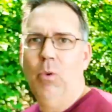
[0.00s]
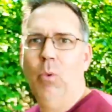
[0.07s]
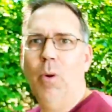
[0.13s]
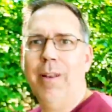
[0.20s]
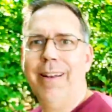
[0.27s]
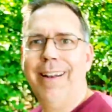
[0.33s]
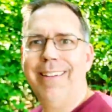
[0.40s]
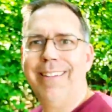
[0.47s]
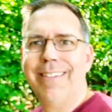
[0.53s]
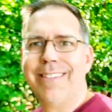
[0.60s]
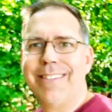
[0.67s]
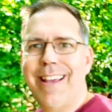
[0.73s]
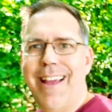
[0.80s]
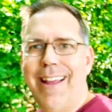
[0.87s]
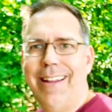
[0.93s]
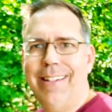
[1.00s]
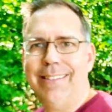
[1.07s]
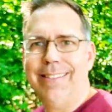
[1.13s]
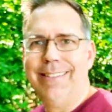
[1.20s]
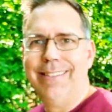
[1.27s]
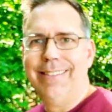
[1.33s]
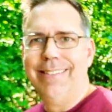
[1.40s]
What did I just say?
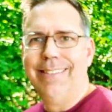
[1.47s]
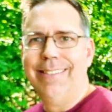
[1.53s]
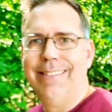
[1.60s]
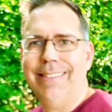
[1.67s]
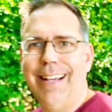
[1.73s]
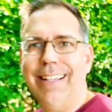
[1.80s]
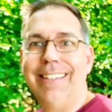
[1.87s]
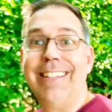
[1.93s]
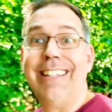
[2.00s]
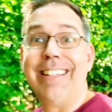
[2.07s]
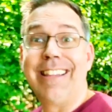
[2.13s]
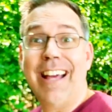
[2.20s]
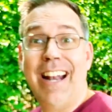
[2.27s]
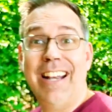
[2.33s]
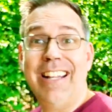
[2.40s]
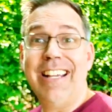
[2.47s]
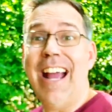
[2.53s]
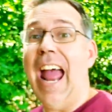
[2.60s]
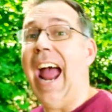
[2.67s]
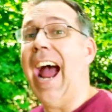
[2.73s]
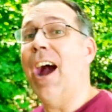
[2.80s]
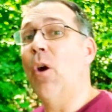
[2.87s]
I said get that idea
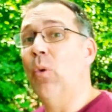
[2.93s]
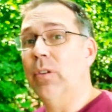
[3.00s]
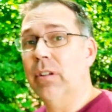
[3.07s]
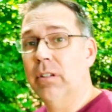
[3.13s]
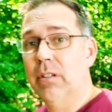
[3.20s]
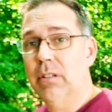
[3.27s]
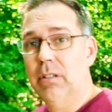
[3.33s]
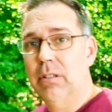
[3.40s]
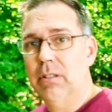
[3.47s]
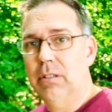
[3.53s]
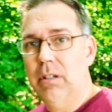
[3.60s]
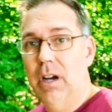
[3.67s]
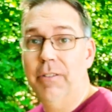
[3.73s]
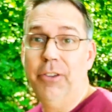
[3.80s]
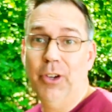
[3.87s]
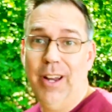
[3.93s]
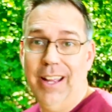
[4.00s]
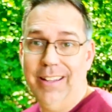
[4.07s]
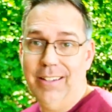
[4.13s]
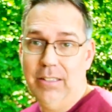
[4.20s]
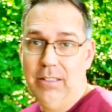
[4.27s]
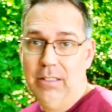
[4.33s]
out of your head.